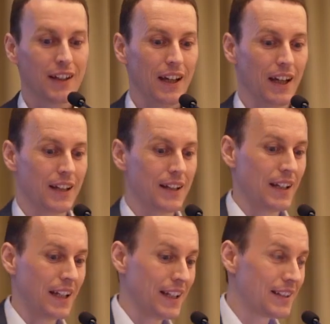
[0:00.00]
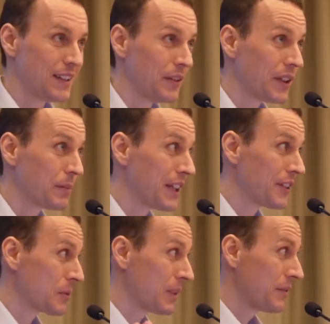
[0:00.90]
And that's the investment
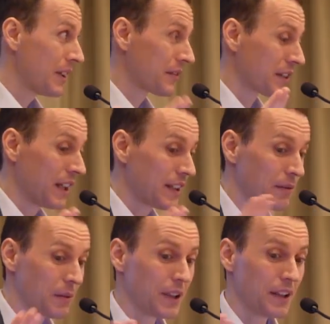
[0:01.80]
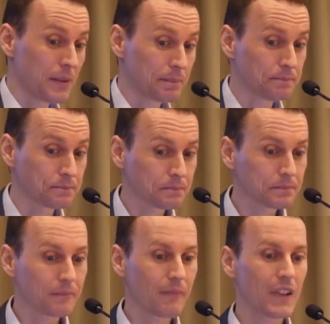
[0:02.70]
instrument we have created from these,
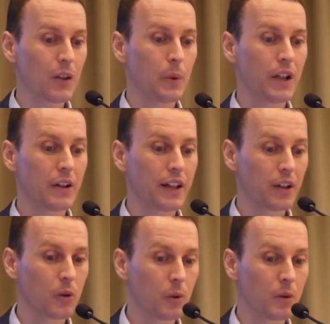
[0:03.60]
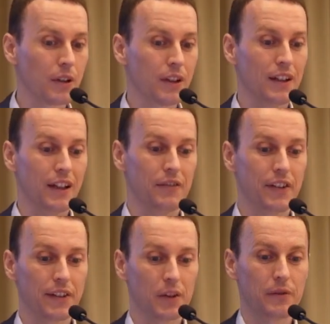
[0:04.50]
where you can go
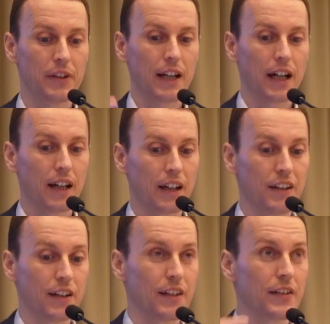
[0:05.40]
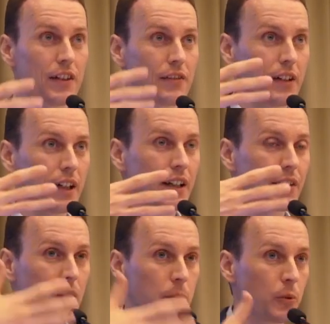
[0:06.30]
invest into very highly diversified
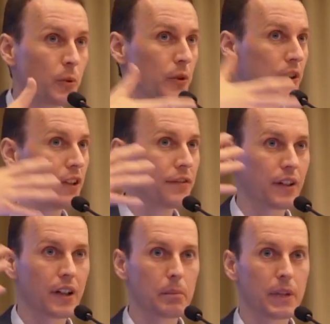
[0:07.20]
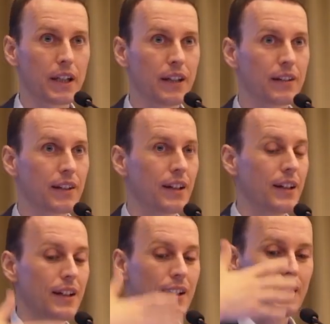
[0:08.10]
asset pools, different companies,
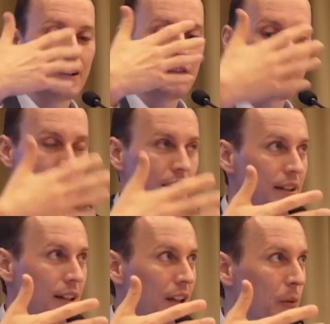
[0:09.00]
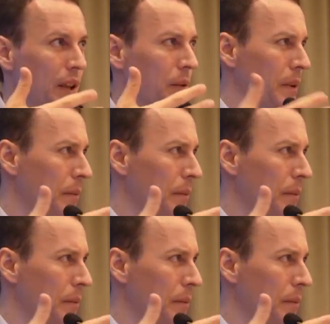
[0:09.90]
different countries. We